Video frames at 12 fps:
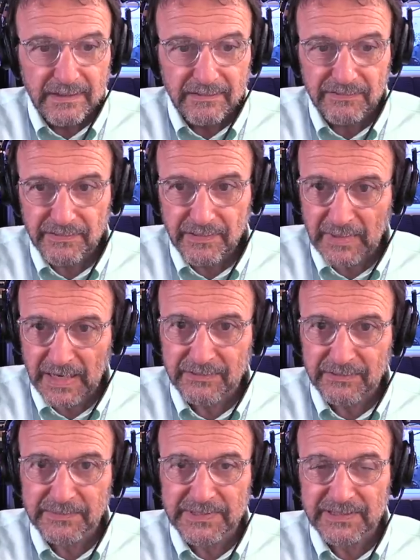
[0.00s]
From
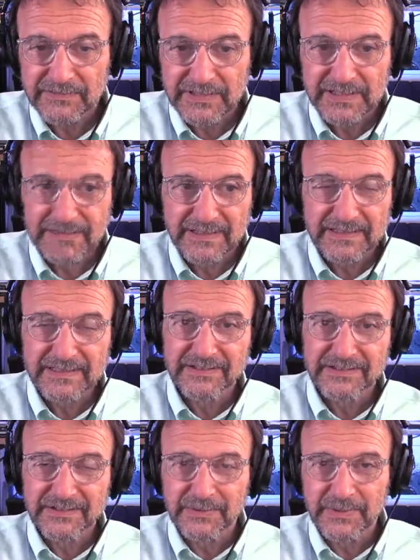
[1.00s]
Microbe TV, this
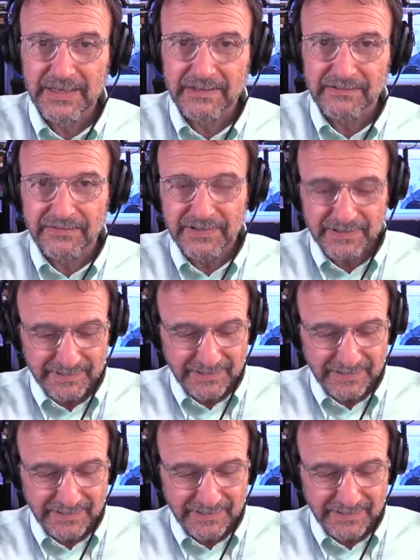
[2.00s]
is Twiv.